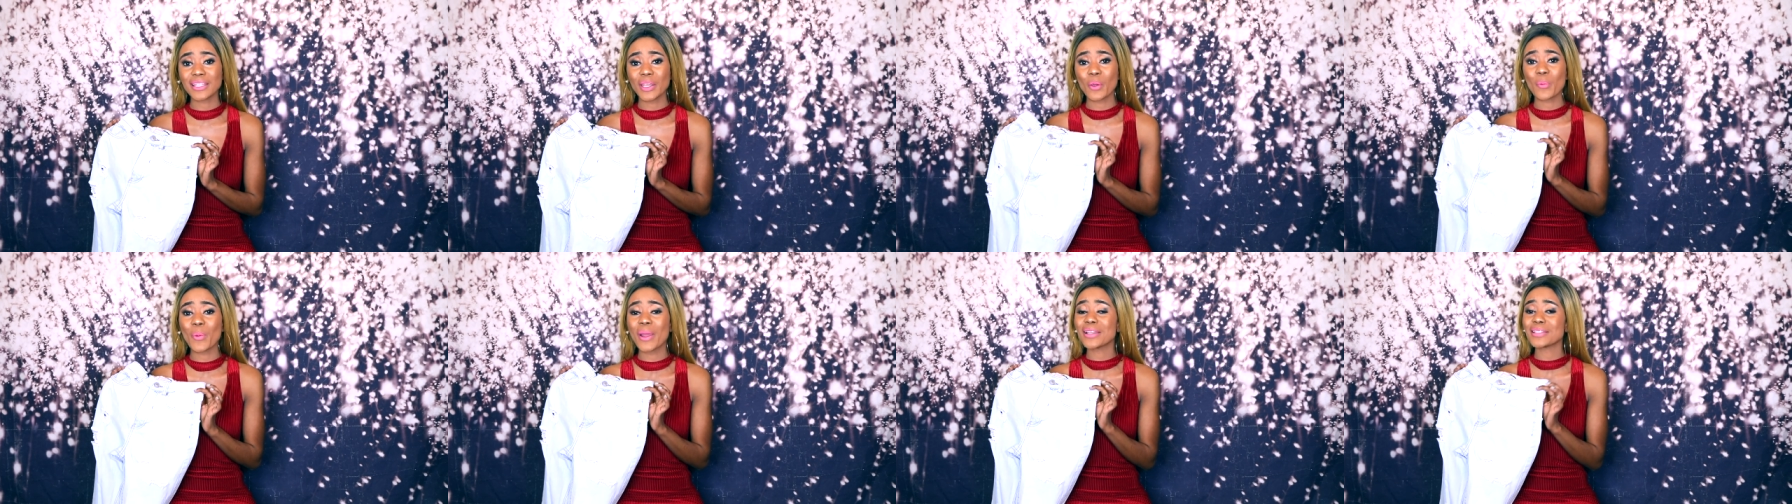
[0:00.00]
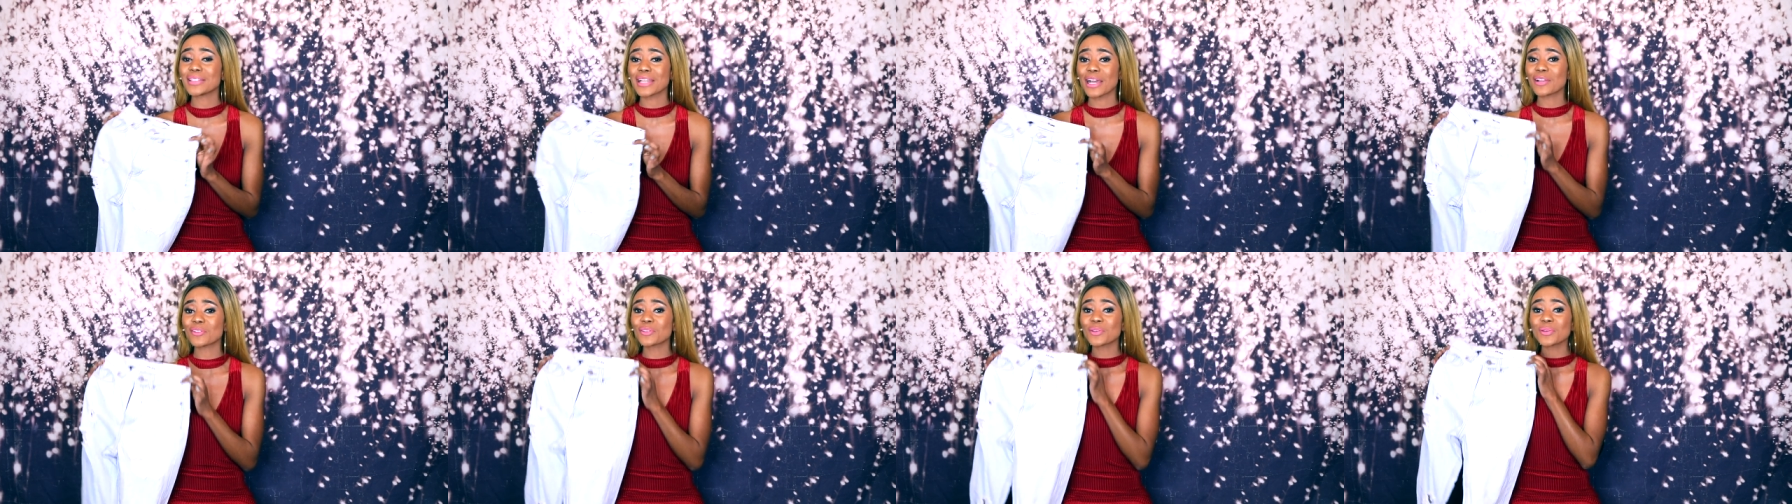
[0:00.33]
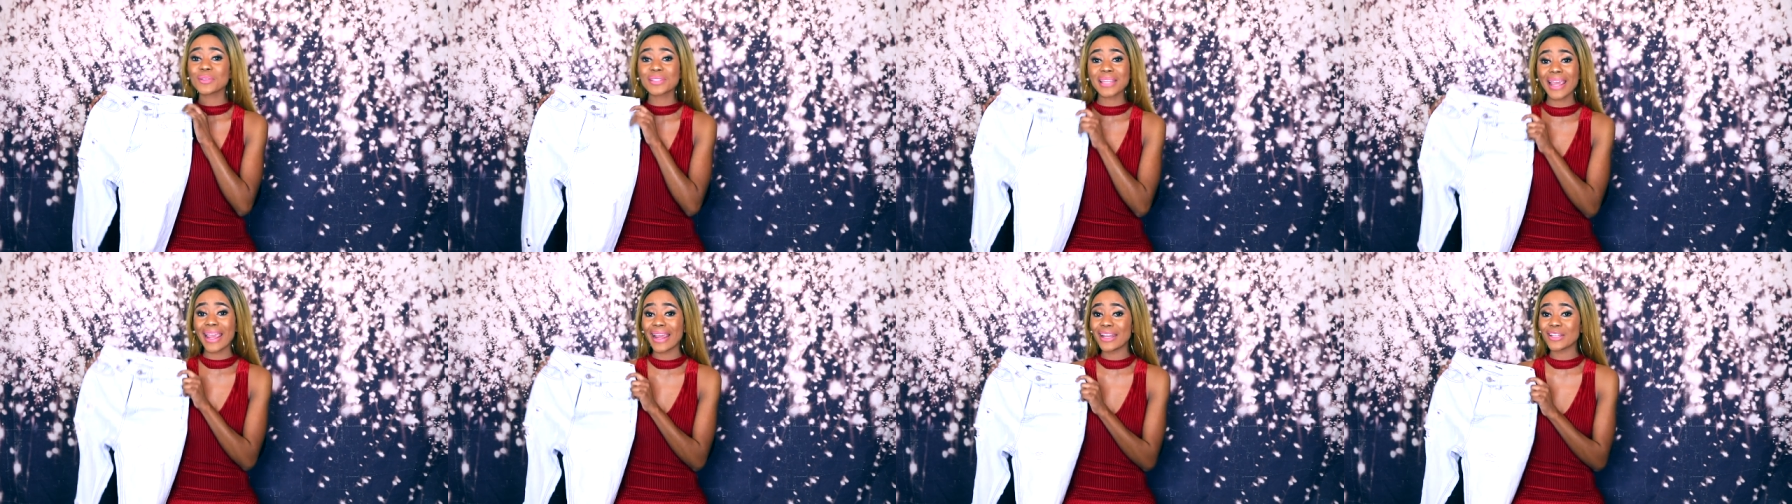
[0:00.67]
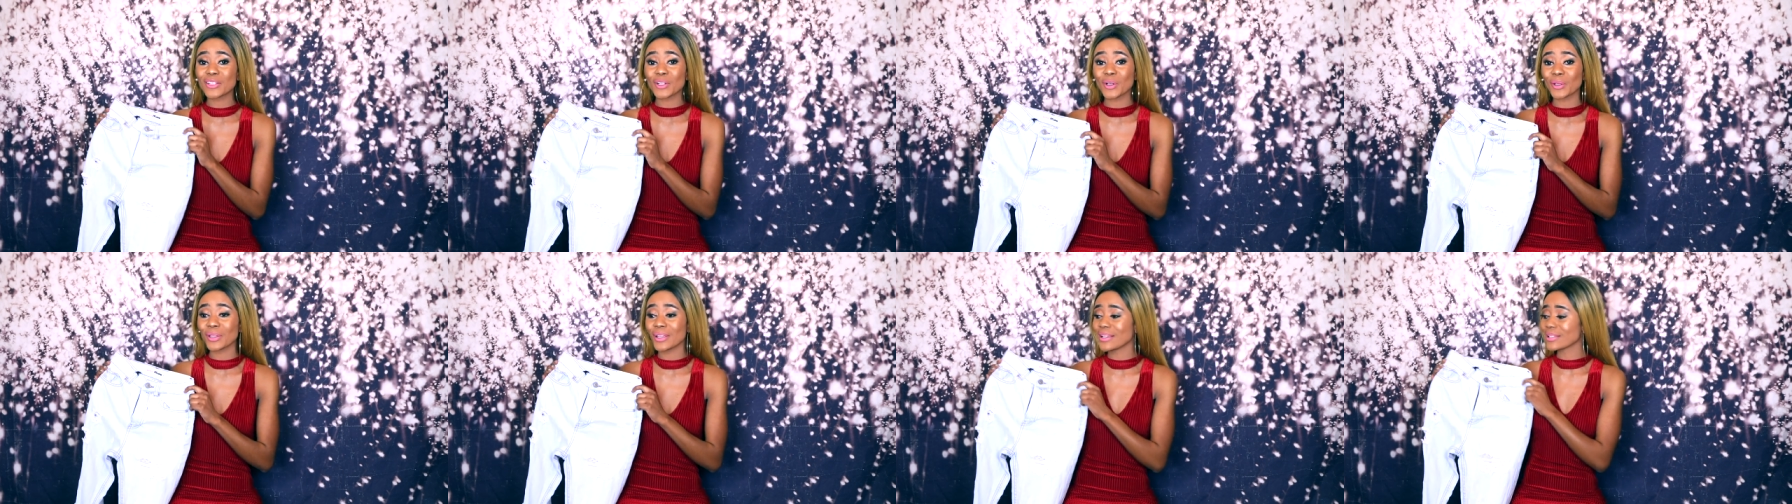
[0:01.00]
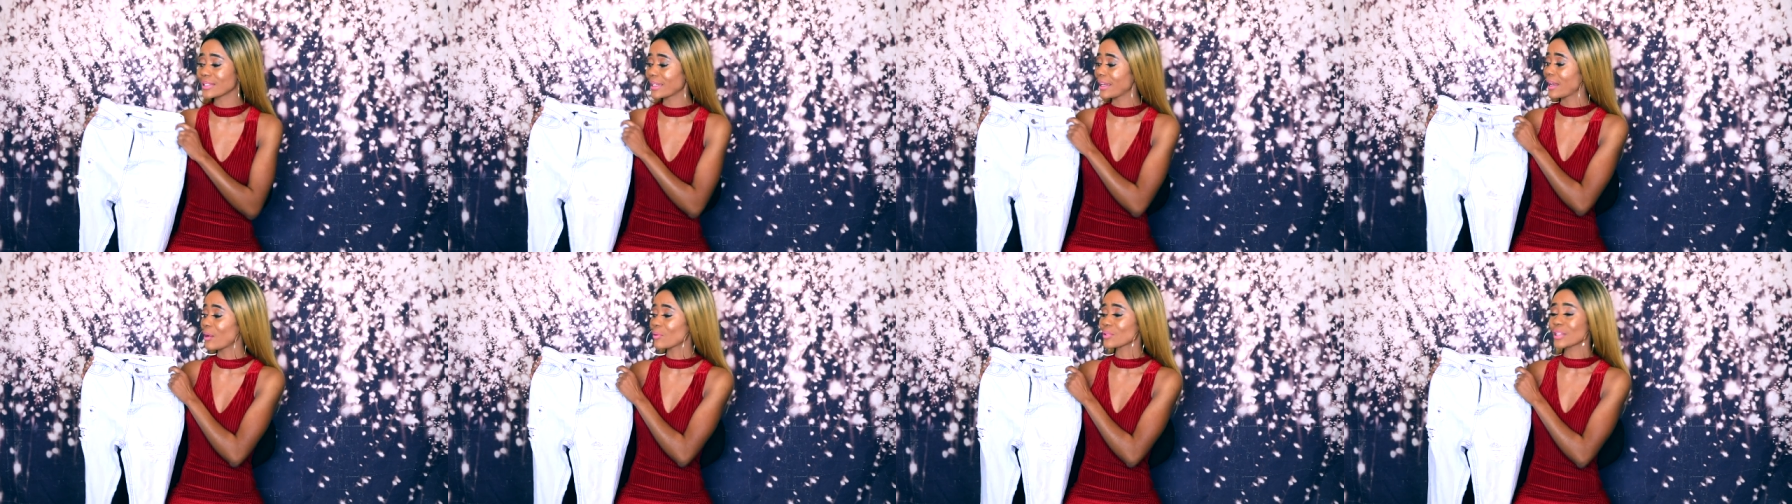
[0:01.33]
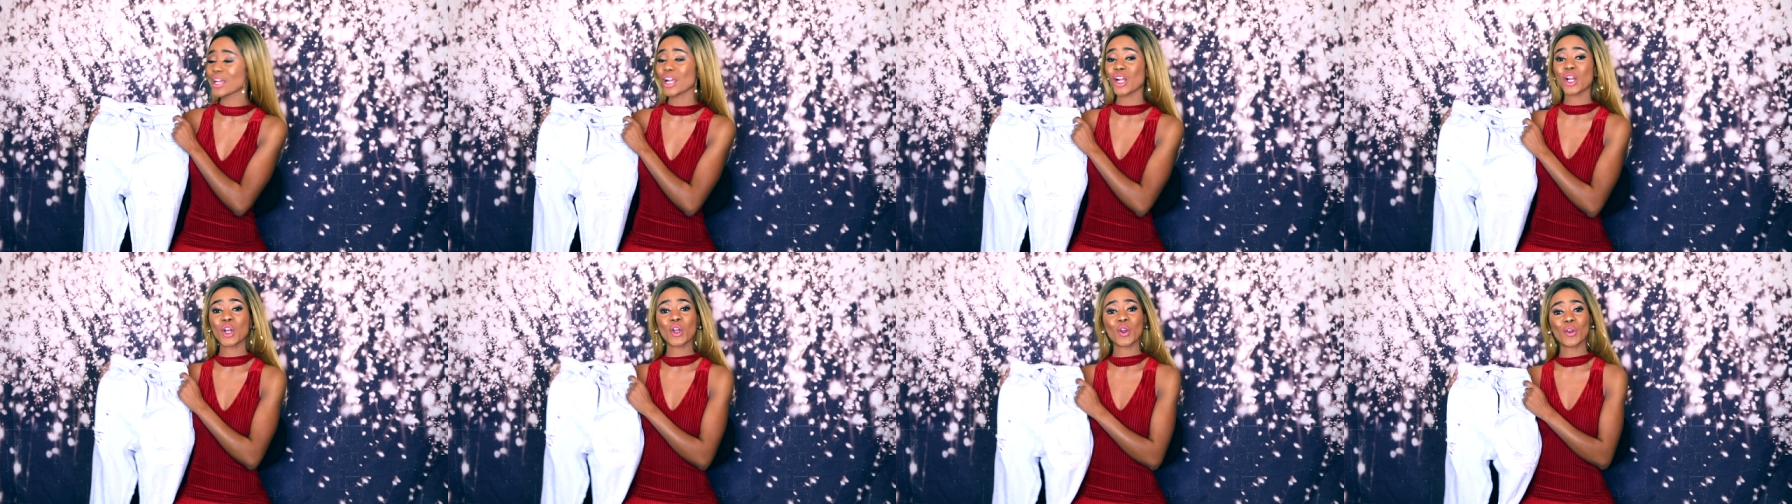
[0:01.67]
It went down to $10 and I was
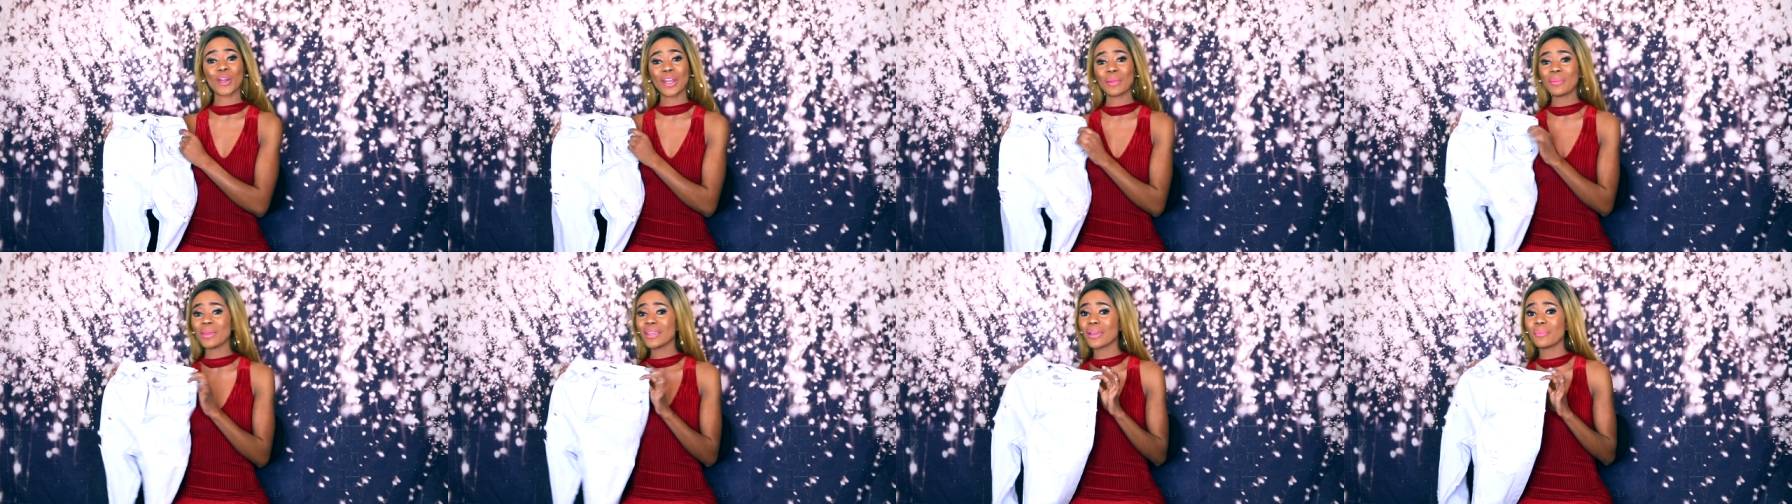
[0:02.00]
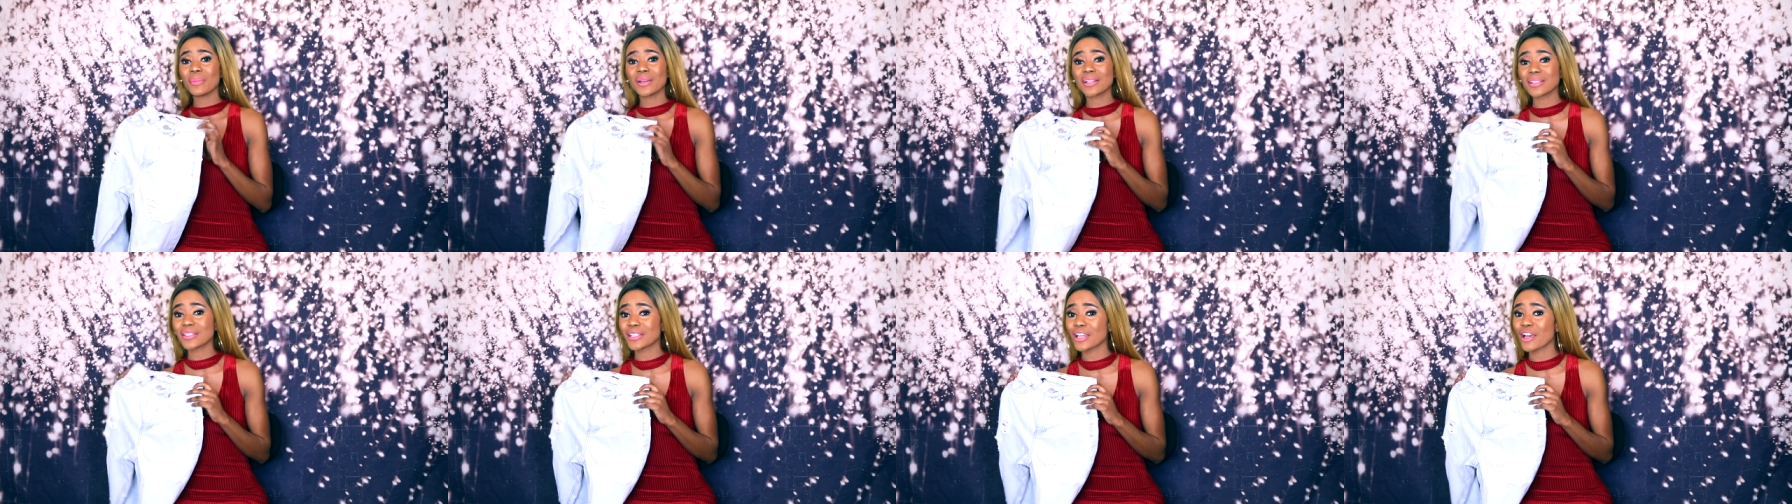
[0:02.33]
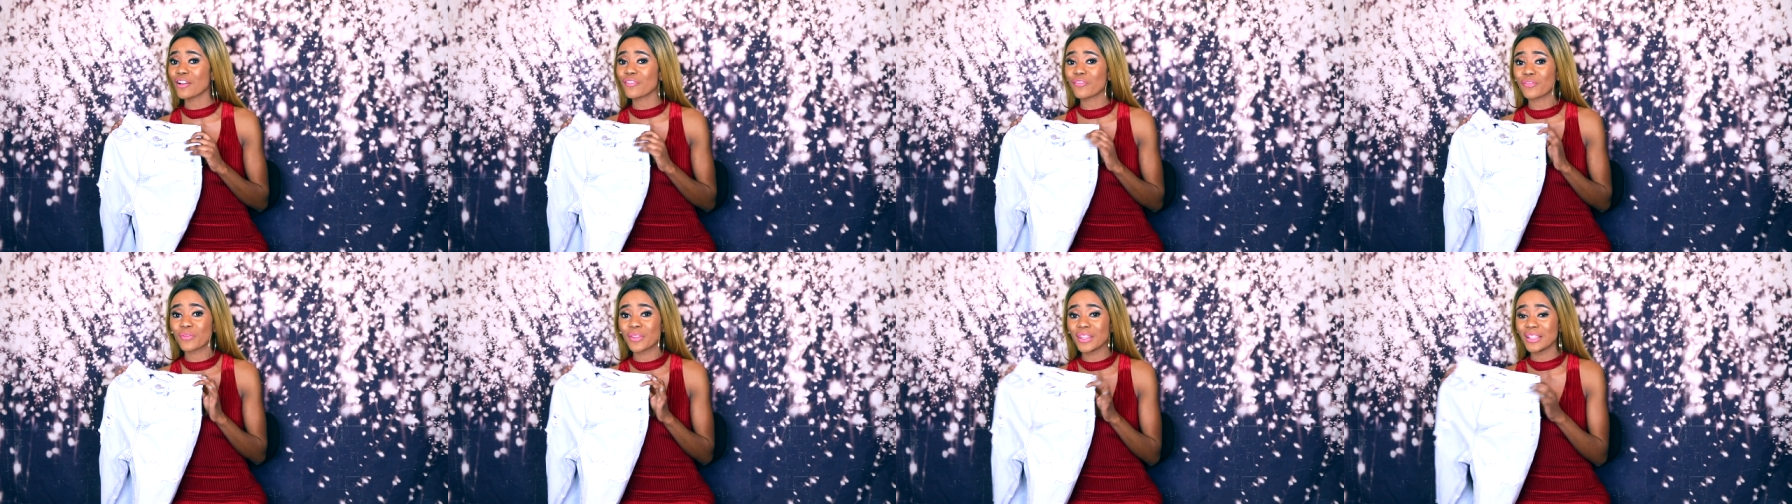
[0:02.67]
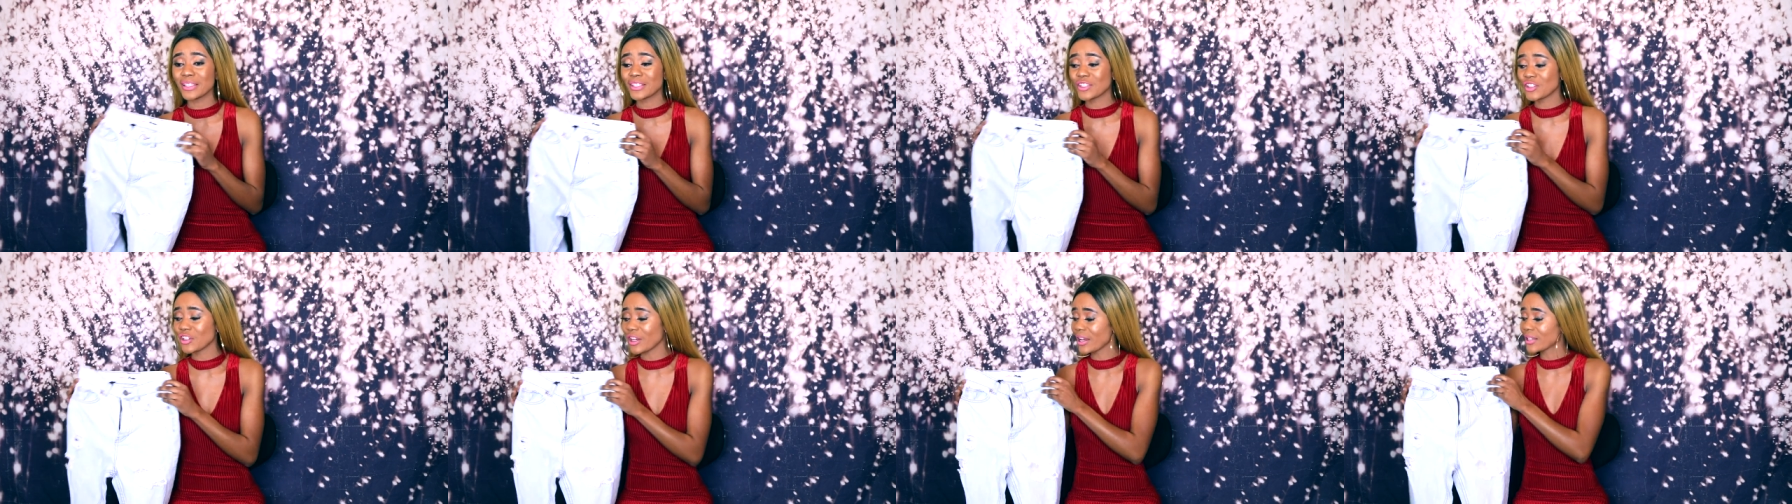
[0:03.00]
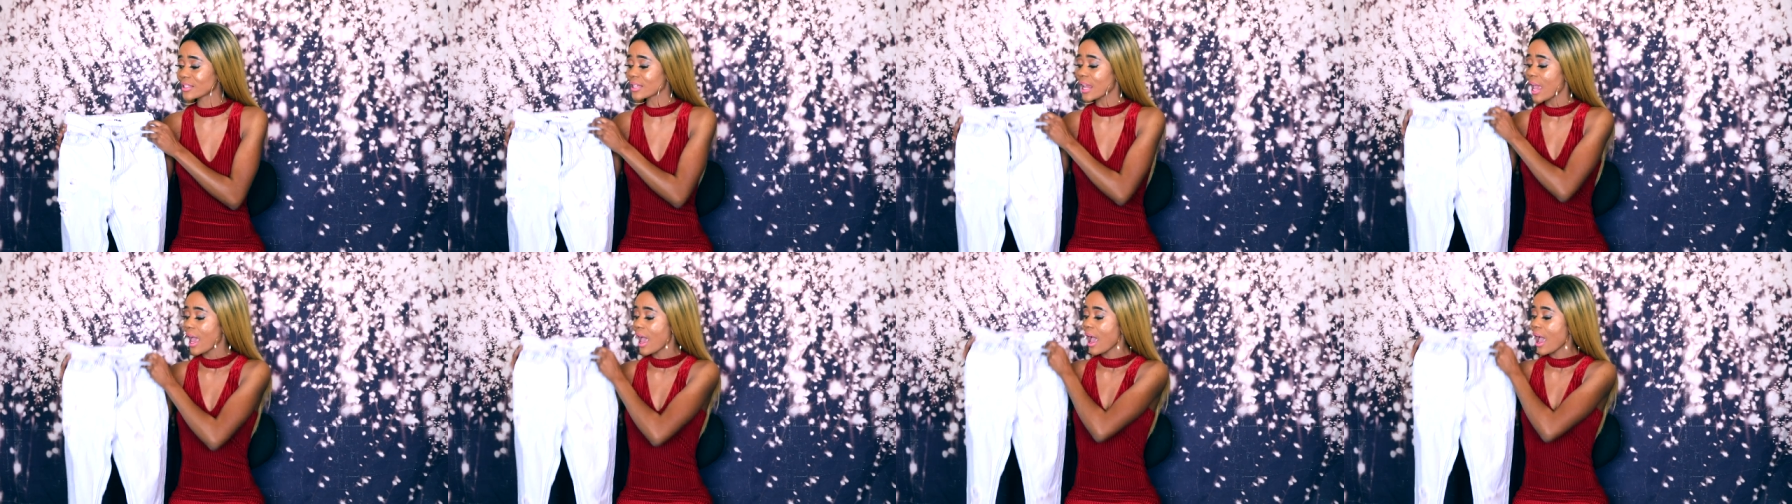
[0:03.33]
like, girl, let me get myself these jeans.